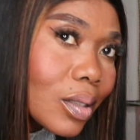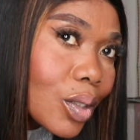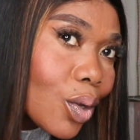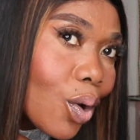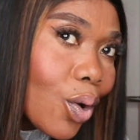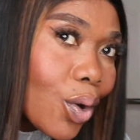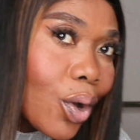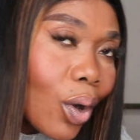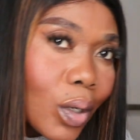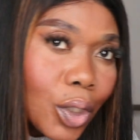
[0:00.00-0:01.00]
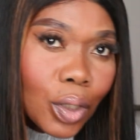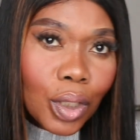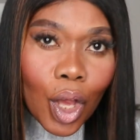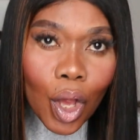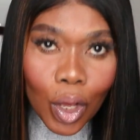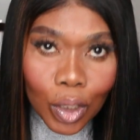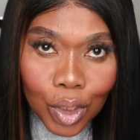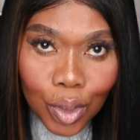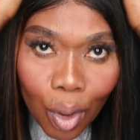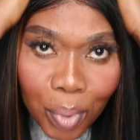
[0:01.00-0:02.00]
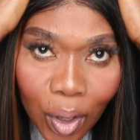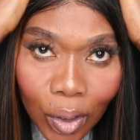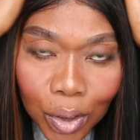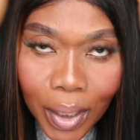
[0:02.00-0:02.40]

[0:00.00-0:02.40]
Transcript: So gorgeous. So because